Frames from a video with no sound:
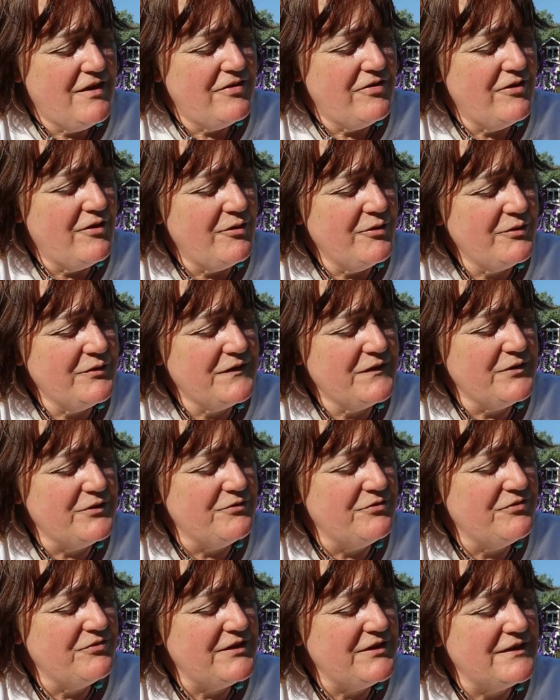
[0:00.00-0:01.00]
those who
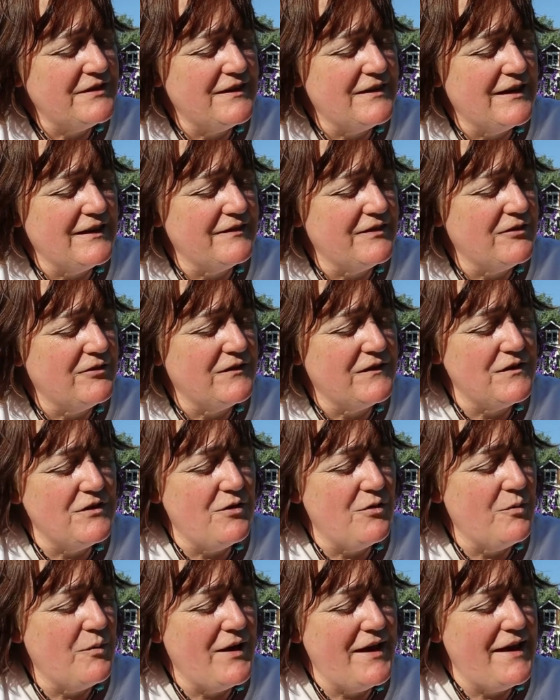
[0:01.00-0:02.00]
feel like there's
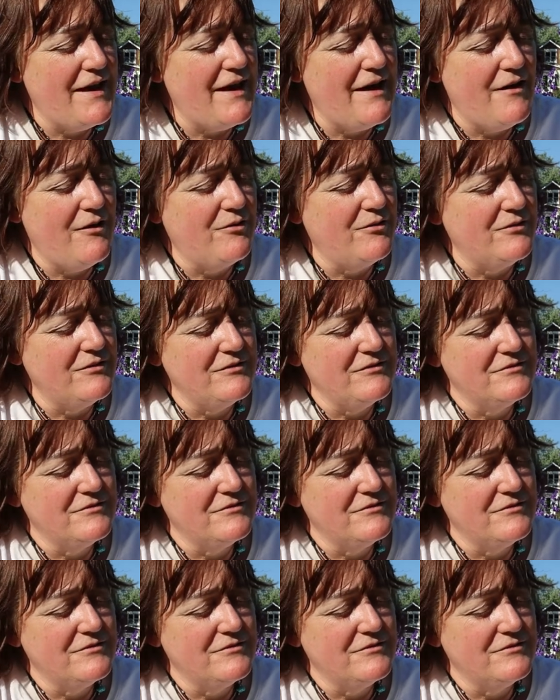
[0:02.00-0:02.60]
no way out.